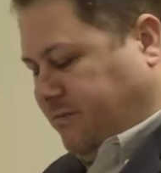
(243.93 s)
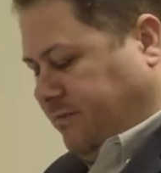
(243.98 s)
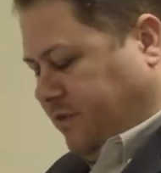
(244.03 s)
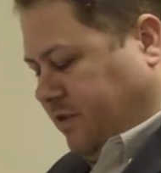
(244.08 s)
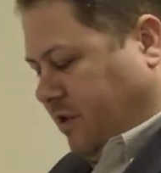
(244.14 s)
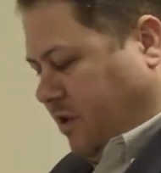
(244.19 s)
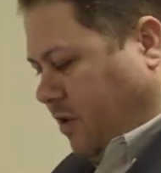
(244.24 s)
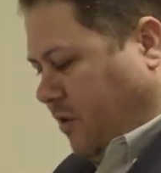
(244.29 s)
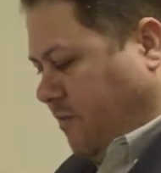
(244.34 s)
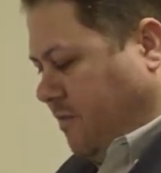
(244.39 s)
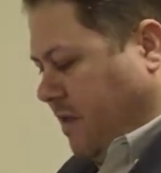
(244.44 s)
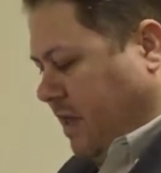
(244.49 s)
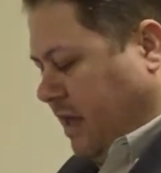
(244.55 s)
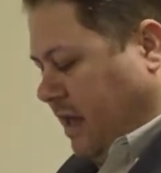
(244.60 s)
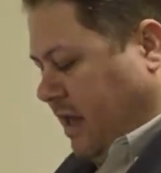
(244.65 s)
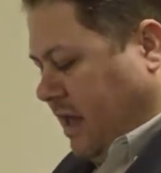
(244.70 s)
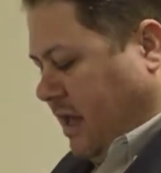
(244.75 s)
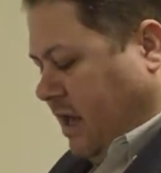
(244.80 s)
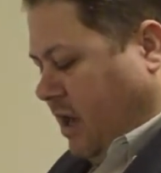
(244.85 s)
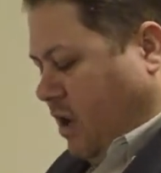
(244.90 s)
So
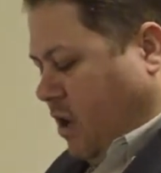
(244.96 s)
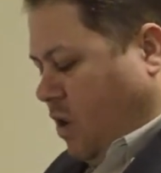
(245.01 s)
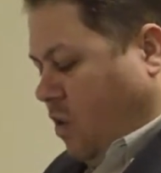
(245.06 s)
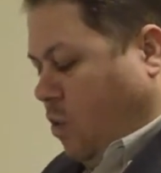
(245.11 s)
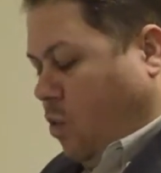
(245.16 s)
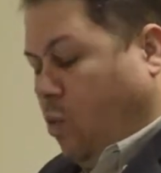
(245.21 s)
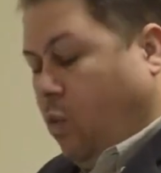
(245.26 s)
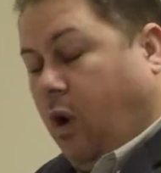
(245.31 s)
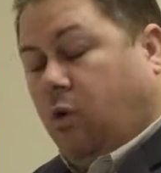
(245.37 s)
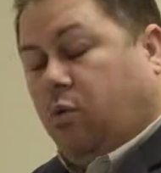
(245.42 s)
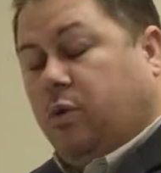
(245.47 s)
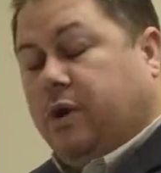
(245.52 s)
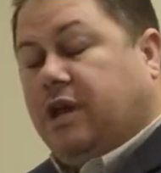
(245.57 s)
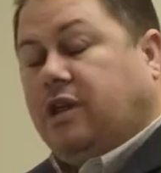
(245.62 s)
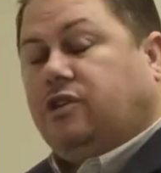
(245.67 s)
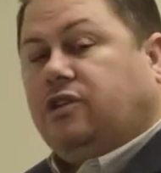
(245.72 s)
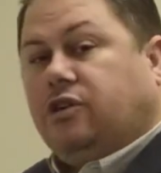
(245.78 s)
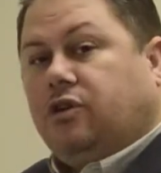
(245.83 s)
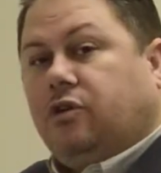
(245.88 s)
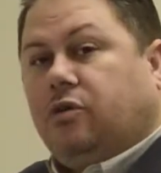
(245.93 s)
what
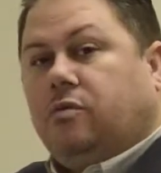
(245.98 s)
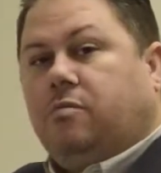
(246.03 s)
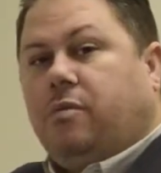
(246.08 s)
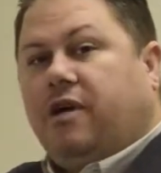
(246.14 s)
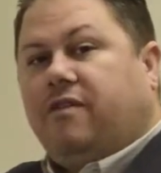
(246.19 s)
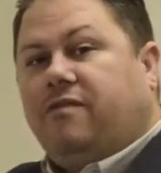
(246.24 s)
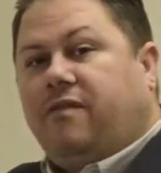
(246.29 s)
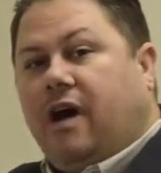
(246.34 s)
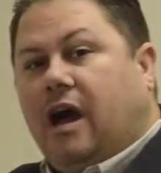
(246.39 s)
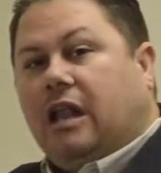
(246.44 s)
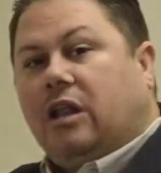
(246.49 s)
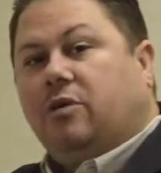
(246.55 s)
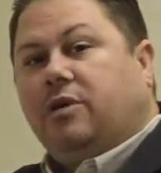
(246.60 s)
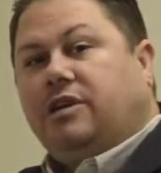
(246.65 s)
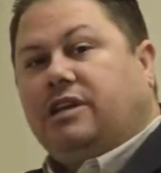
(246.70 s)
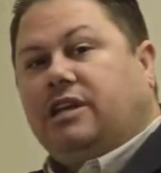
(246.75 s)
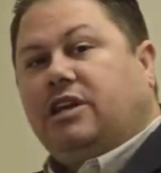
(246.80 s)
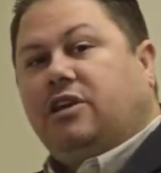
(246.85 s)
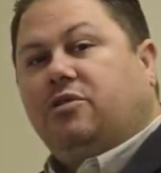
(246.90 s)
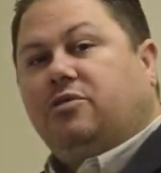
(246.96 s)
we do by
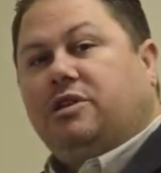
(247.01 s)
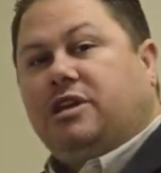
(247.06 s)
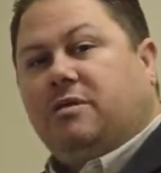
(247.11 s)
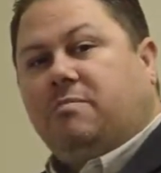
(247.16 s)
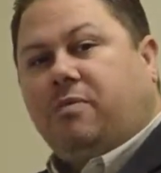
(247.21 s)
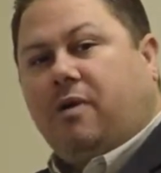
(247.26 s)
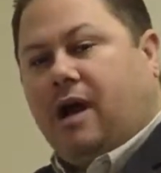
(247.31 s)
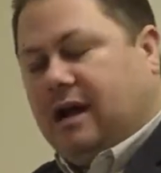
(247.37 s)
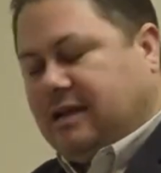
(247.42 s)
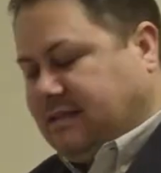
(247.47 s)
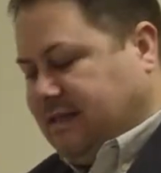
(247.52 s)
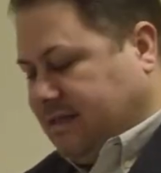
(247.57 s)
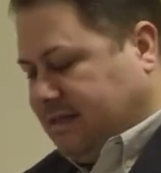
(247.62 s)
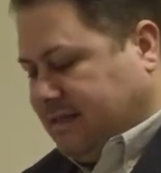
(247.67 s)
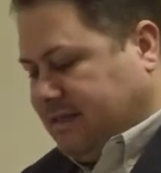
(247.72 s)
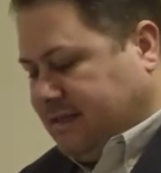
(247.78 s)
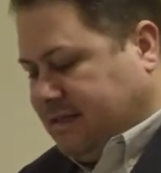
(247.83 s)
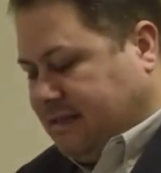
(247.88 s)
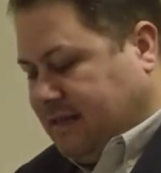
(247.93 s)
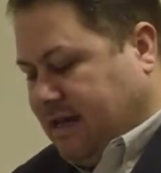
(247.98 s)
following DOT
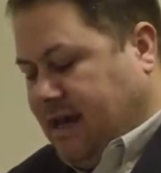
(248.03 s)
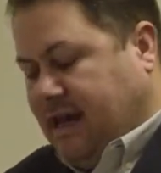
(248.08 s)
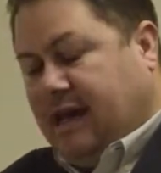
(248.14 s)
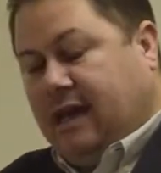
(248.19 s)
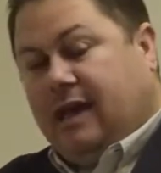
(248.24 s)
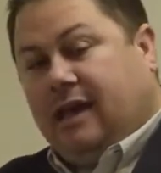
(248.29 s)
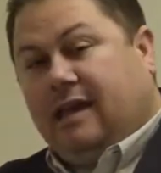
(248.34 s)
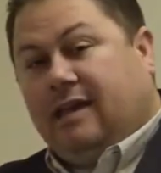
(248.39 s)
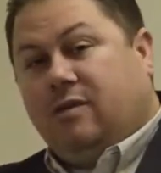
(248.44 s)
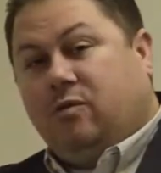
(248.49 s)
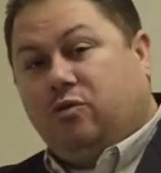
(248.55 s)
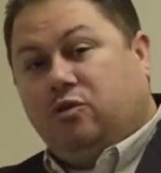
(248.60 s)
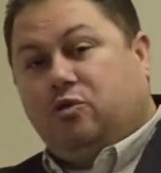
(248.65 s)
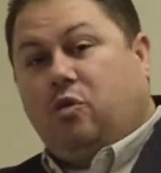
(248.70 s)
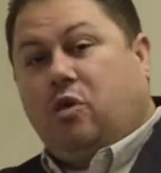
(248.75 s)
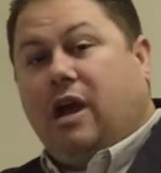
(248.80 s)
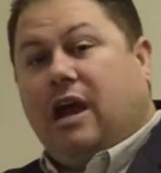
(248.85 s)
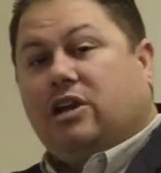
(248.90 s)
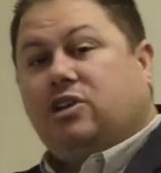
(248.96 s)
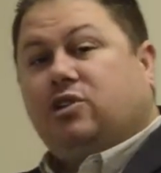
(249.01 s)
processes is
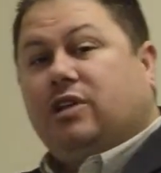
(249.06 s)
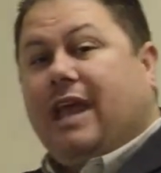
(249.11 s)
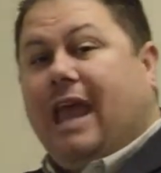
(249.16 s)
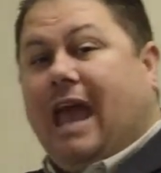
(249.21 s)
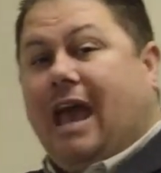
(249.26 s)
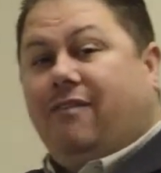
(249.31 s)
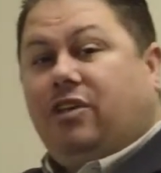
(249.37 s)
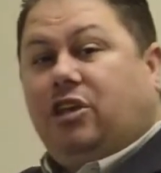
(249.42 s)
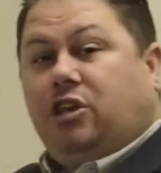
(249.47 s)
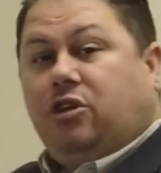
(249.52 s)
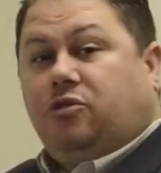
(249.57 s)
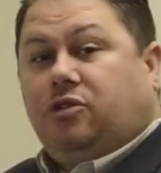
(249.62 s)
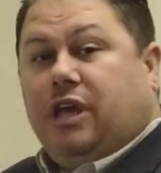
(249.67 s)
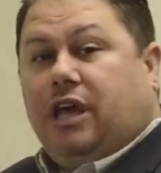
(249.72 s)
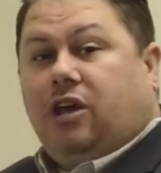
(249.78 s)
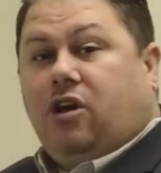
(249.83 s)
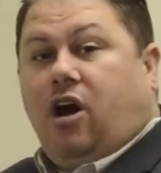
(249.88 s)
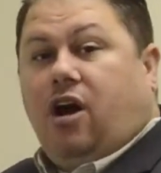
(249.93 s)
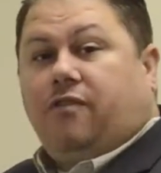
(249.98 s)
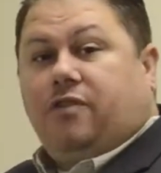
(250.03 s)
we're actually having you
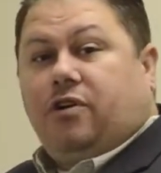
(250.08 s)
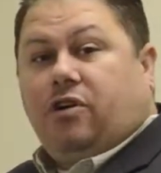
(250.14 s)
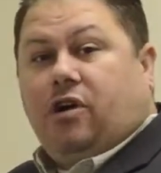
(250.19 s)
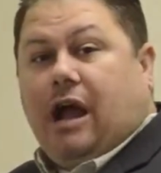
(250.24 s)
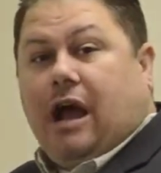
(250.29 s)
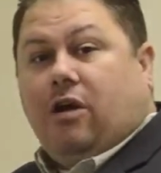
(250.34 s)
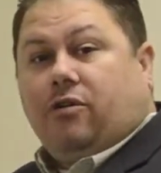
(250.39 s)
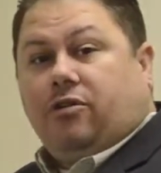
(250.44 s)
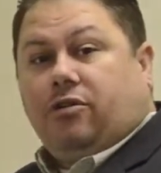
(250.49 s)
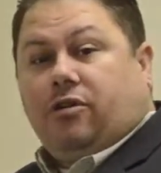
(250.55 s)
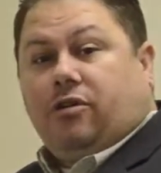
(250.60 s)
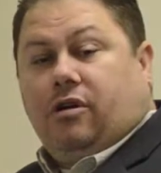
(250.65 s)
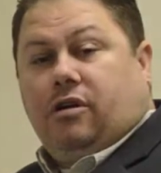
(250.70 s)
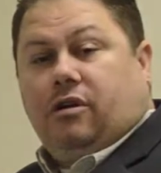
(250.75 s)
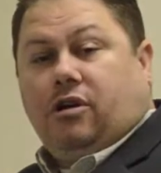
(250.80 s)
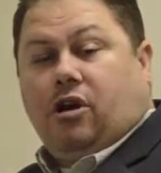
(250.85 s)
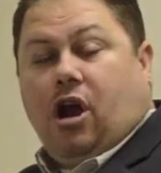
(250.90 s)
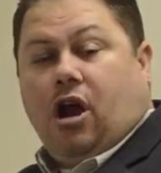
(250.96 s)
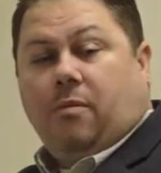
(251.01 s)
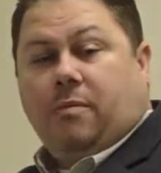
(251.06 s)
take off your outer
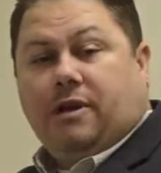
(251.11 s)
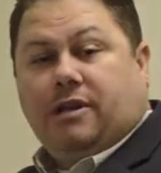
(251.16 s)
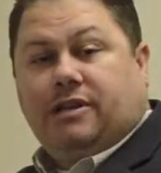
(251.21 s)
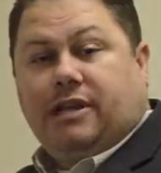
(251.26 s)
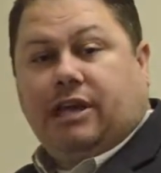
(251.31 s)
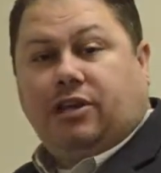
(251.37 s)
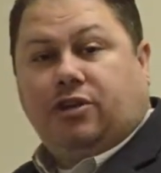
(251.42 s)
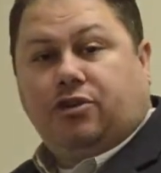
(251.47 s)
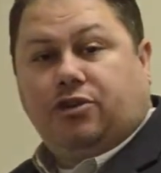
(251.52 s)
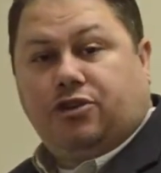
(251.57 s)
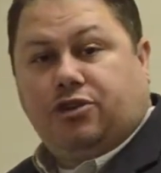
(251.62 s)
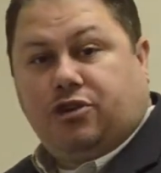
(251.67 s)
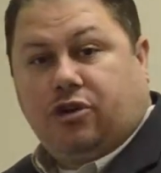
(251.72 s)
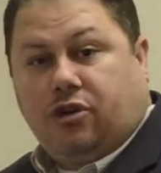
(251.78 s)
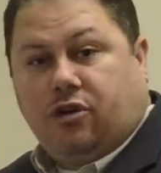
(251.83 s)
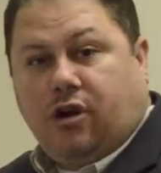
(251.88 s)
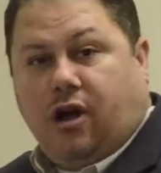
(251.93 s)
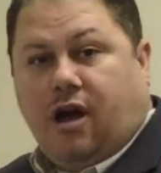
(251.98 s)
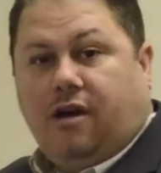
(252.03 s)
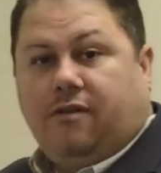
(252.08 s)
garment, take your
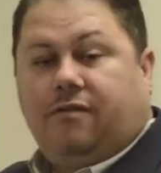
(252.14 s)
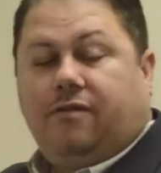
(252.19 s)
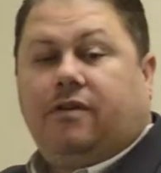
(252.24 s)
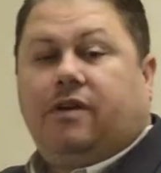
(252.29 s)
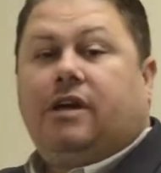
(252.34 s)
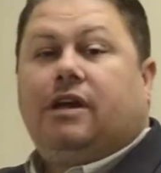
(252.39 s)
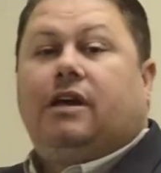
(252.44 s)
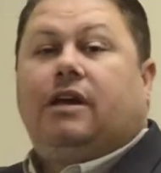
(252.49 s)
shirt off,